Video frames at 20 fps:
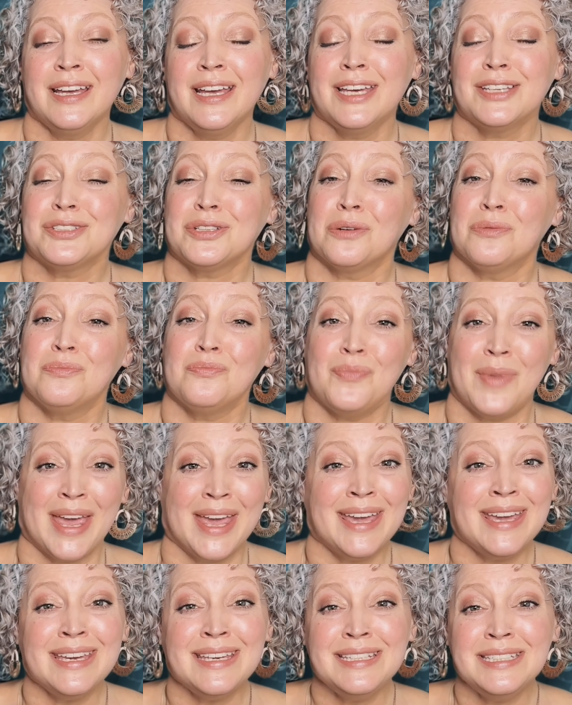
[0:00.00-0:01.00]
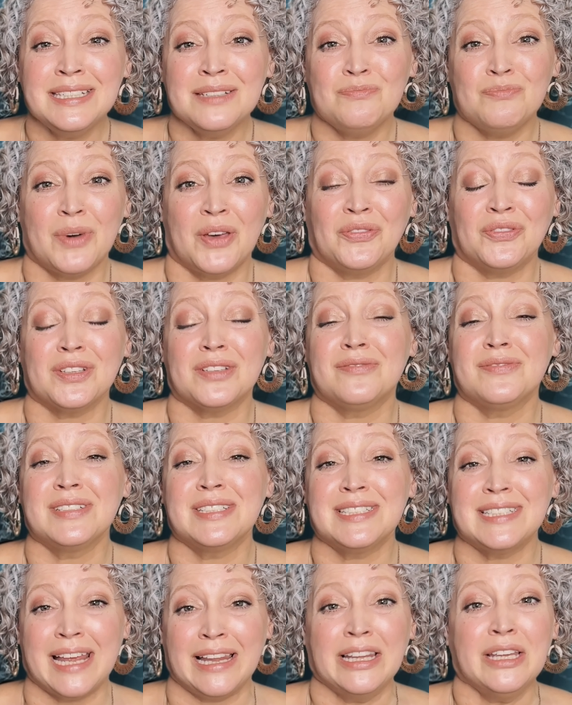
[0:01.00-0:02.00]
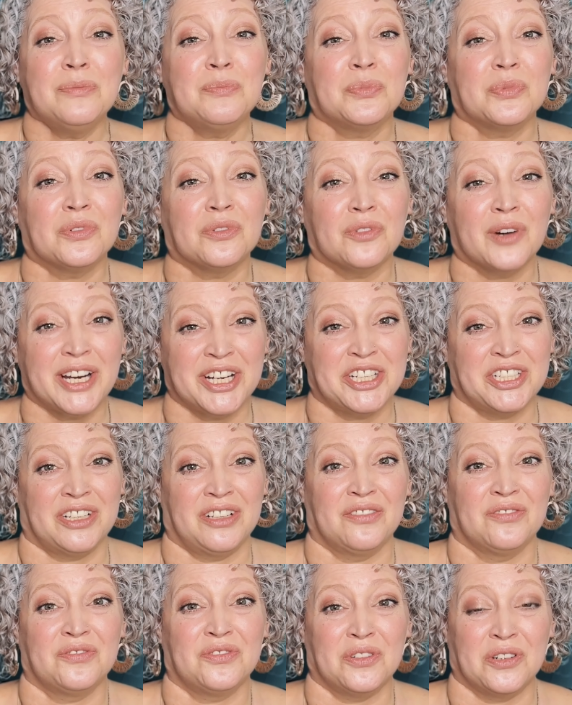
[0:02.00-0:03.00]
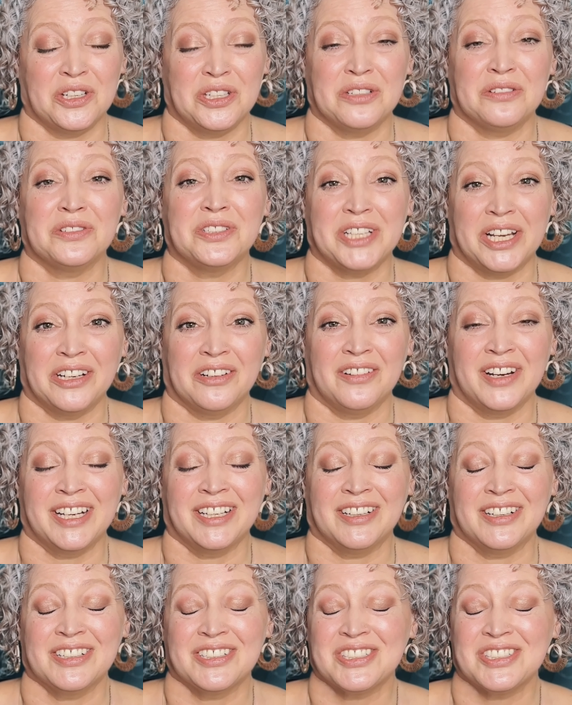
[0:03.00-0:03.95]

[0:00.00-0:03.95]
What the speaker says: So May is a month of celebration for you, generator.